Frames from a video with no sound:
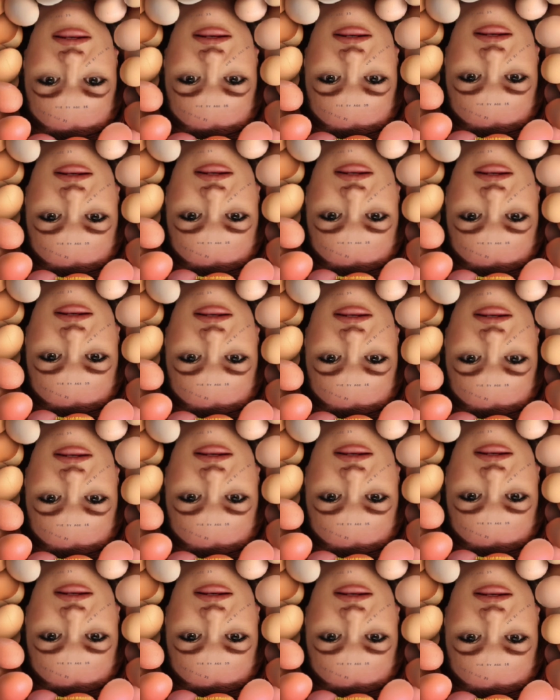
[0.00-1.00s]

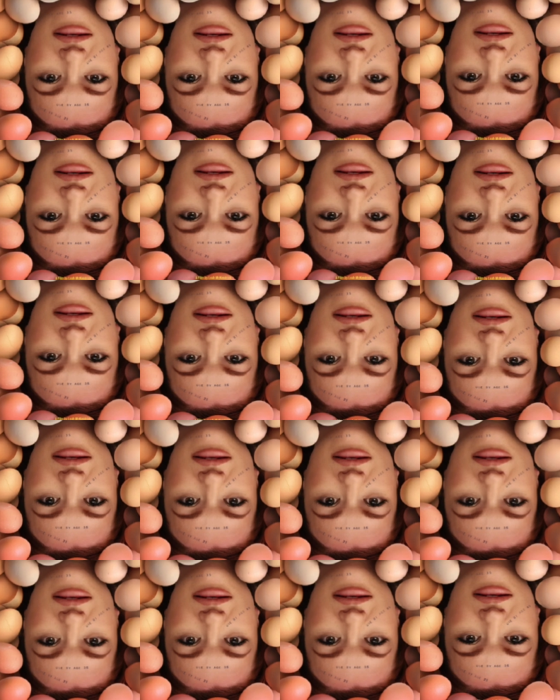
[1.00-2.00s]

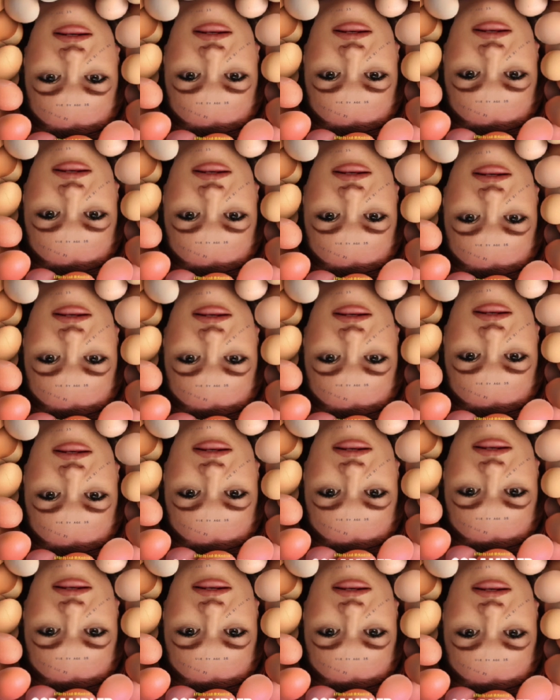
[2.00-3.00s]

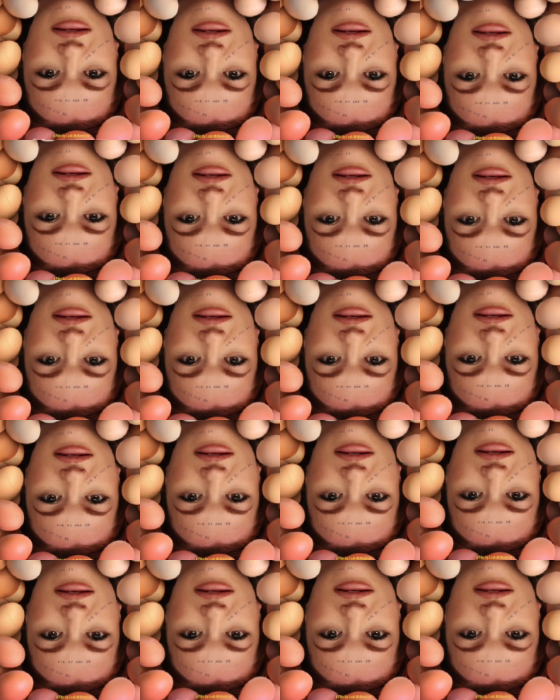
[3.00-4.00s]

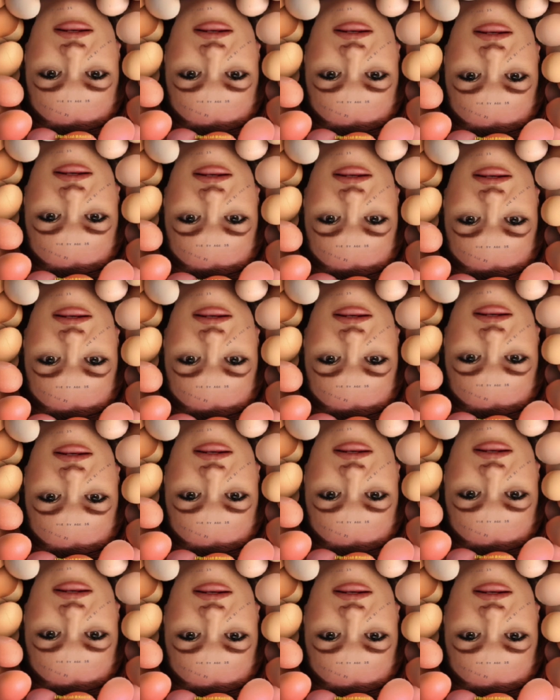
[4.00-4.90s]
(not speaking)